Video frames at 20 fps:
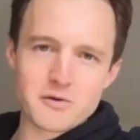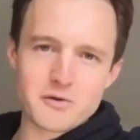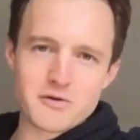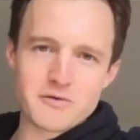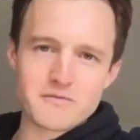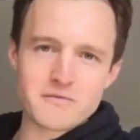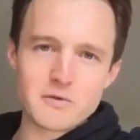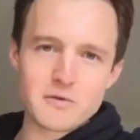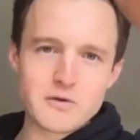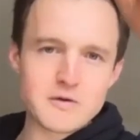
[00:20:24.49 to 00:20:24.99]
curve
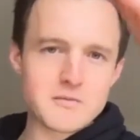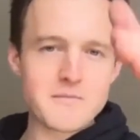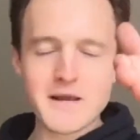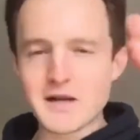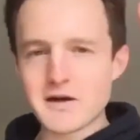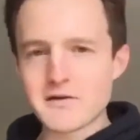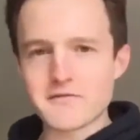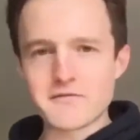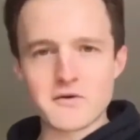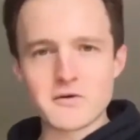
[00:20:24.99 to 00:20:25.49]
you can
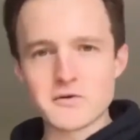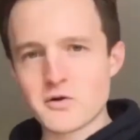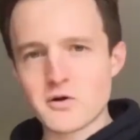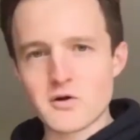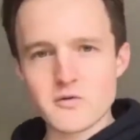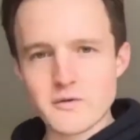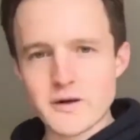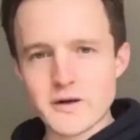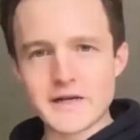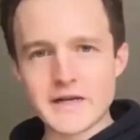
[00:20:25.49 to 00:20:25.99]
make a phone
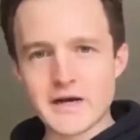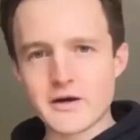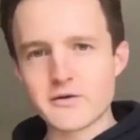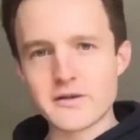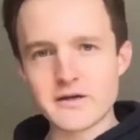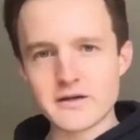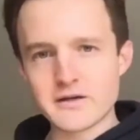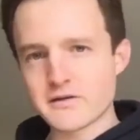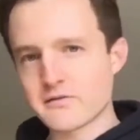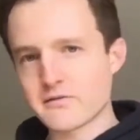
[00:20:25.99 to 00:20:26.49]
call right now
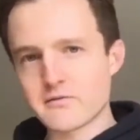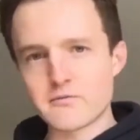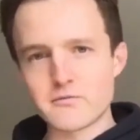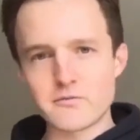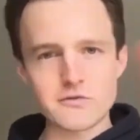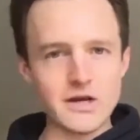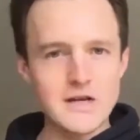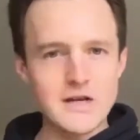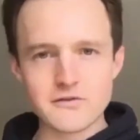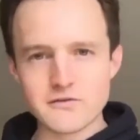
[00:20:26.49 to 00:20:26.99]
that can
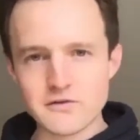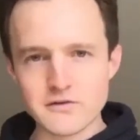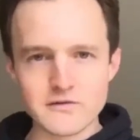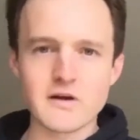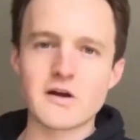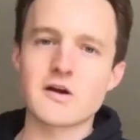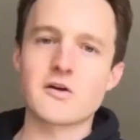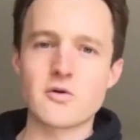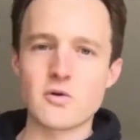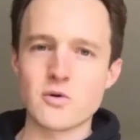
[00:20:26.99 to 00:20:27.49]
change the
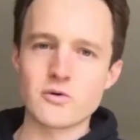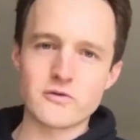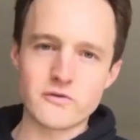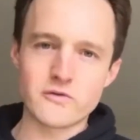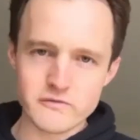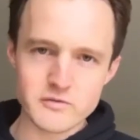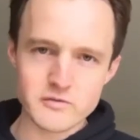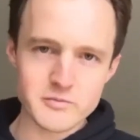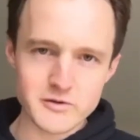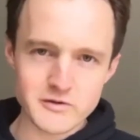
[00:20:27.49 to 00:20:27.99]
entire course
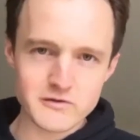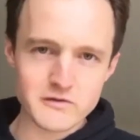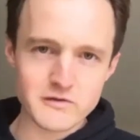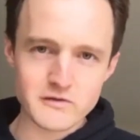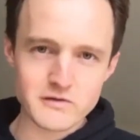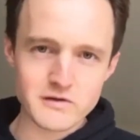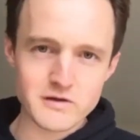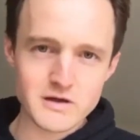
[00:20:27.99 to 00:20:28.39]
of your business